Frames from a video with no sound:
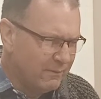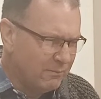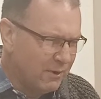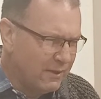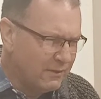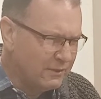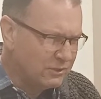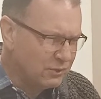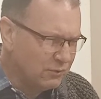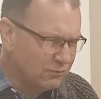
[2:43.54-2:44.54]
Pray that
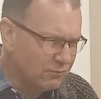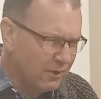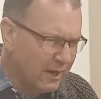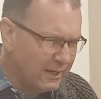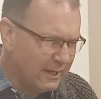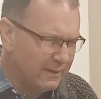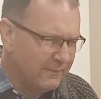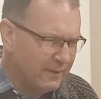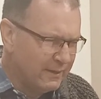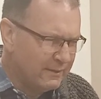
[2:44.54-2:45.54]
this Good Friday,
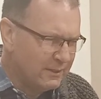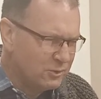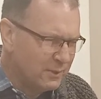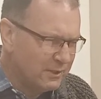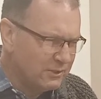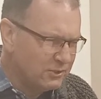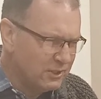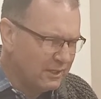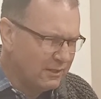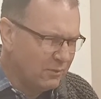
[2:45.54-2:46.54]
as we
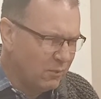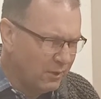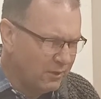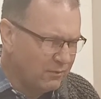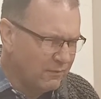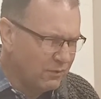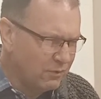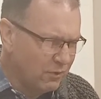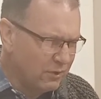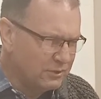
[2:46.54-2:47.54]
consider the wonder of the
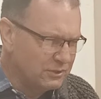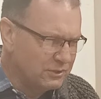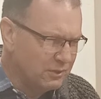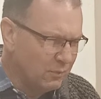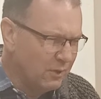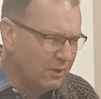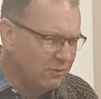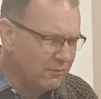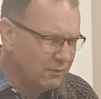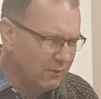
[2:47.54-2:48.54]
cross, the wonder
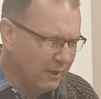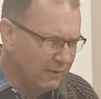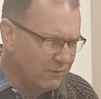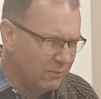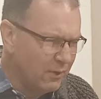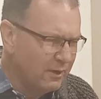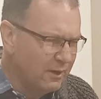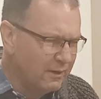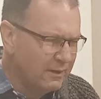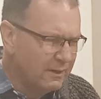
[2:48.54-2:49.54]
of your love, the
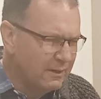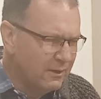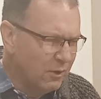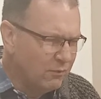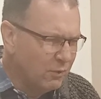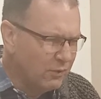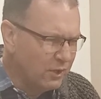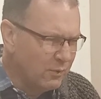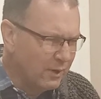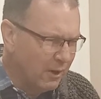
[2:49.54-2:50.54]
wonder of all that
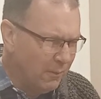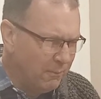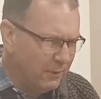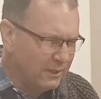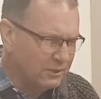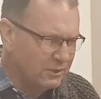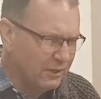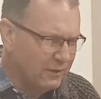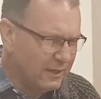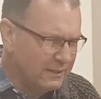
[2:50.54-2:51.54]
you accomplished
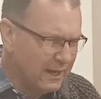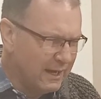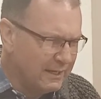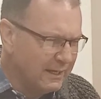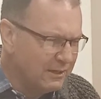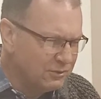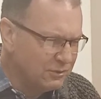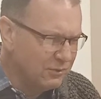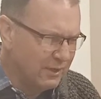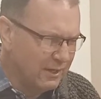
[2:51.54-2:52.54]
on that day nearly
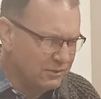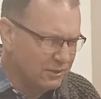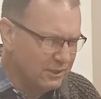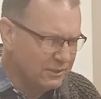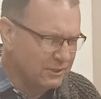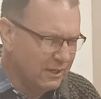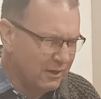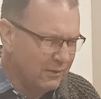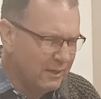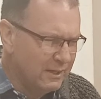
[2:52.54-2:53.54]
2,000 years
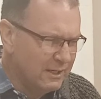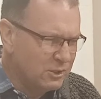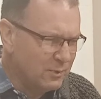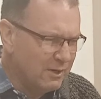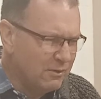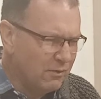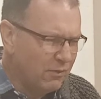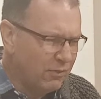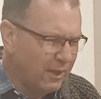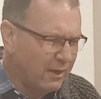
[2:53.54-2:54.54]
ago, as we
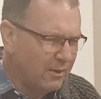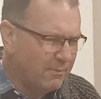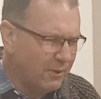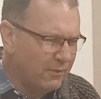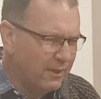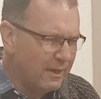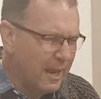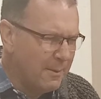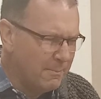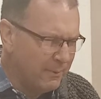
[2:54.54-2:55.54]
think upon the
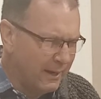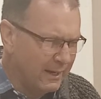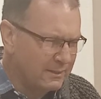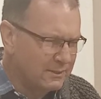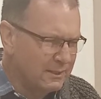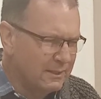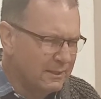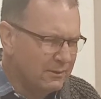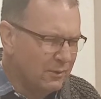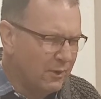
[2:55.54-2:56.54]
impact
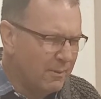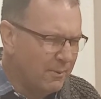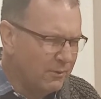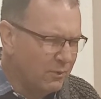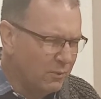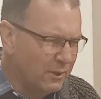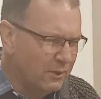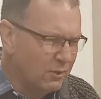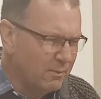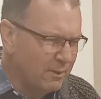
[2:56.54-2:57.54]
not only upon the
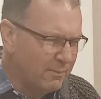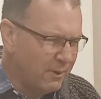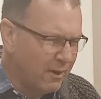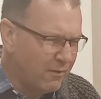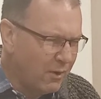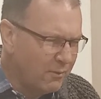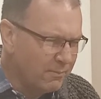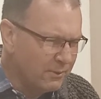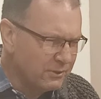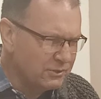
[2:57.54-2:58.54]
world, but upon our own
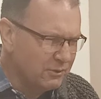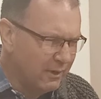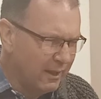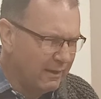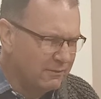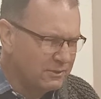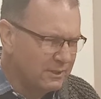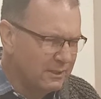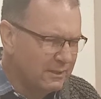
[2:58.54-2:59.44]
personal lives,